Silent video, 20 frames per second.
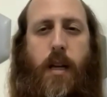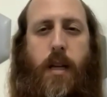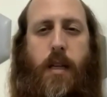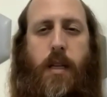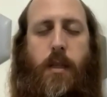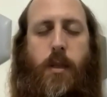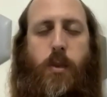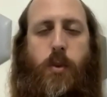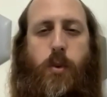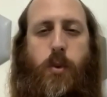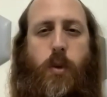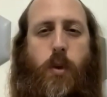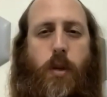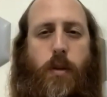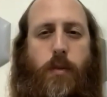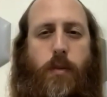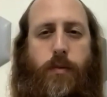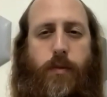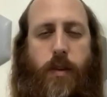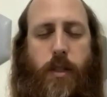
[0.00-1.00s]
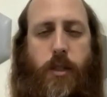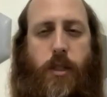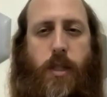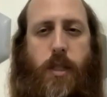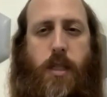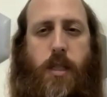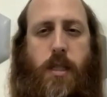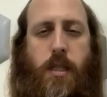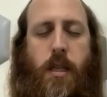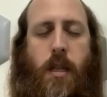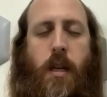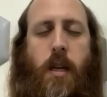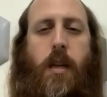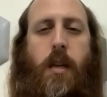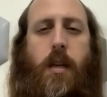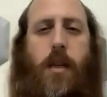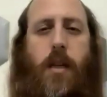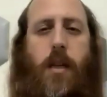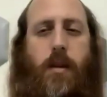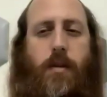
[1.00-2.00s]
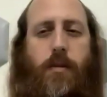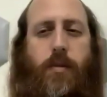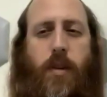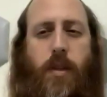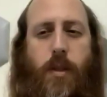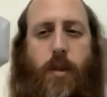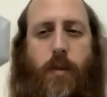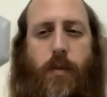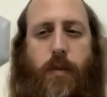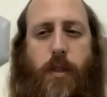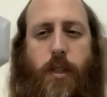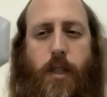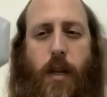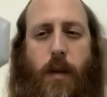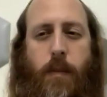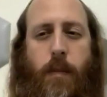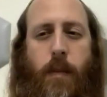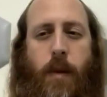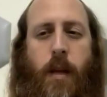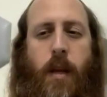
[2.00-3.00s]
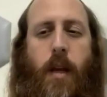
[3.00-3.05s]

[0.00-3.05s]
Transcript: in true confessions in front of Hashem,